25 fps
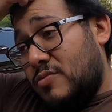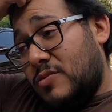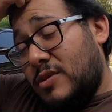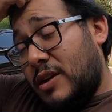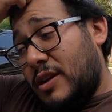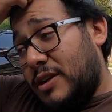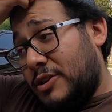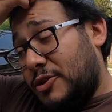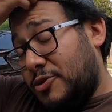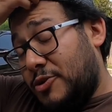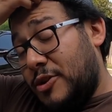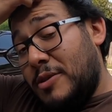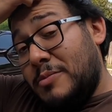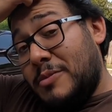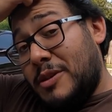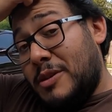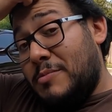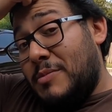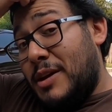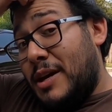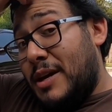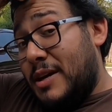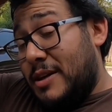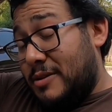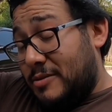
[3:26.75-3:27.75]
extremely
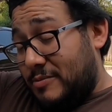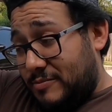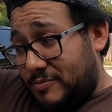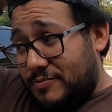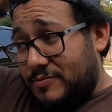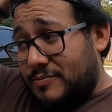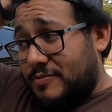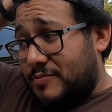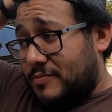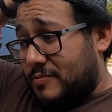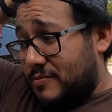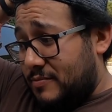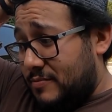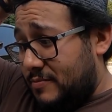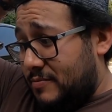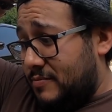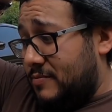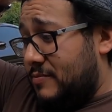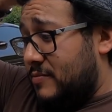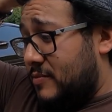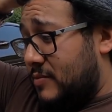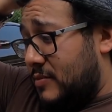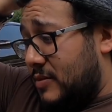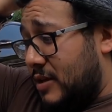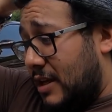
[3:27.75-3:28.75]
bad,
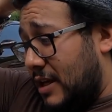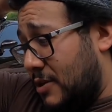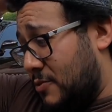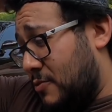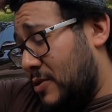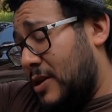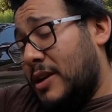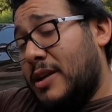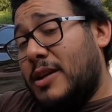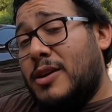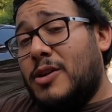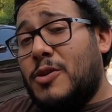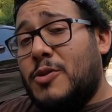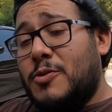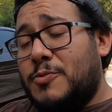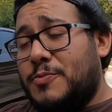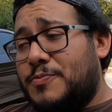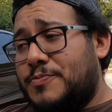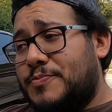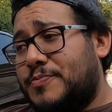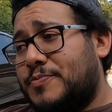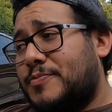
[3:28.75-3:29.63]
like really low.